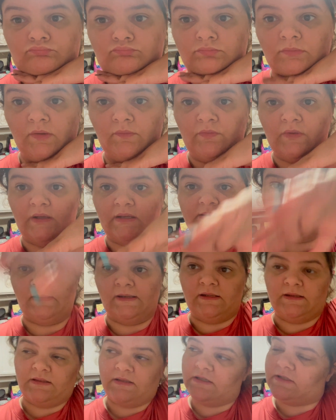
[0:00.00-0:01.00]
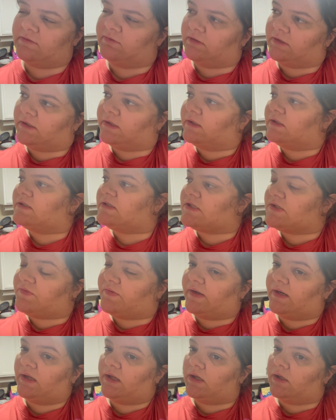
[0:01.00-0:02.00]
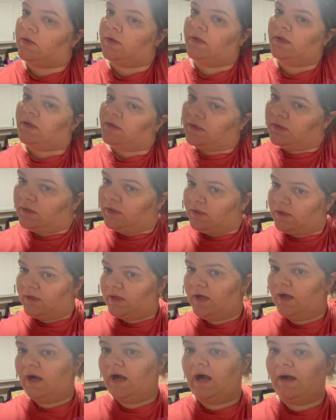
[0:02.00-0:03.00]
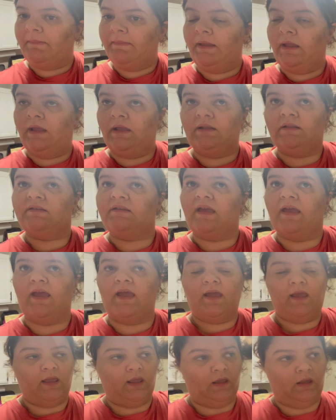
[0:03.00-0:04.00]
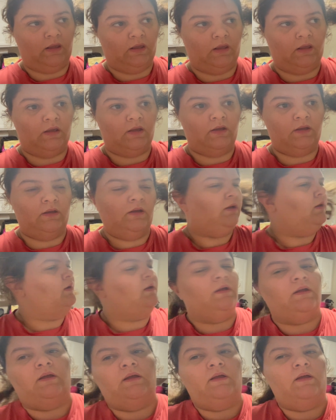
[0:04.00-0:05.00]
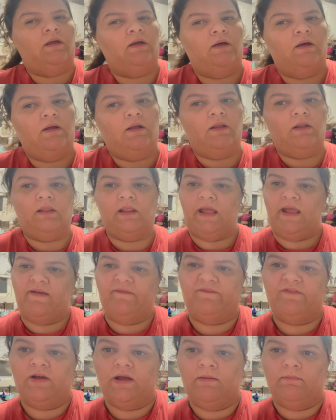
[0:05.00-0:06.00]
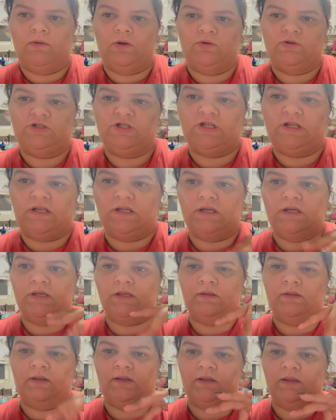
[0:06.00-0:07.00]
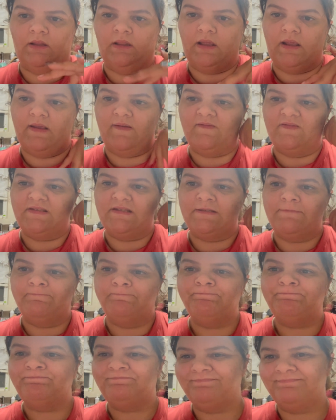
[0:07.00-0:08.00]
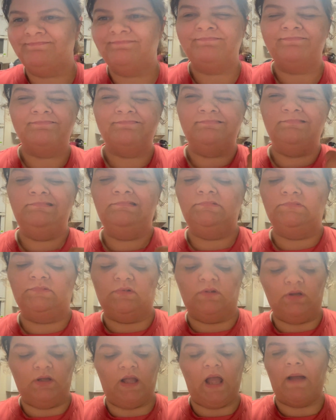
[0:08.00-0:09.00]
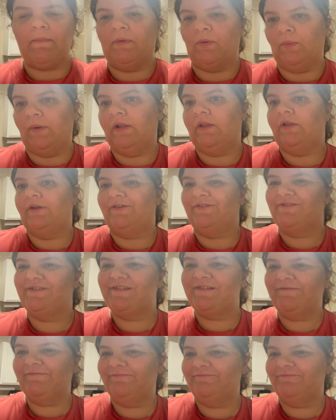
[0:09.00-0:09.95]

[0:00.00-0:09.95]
If you guys made it this far into the video, comment a leaf emoji, like the leaves. Comment one of those.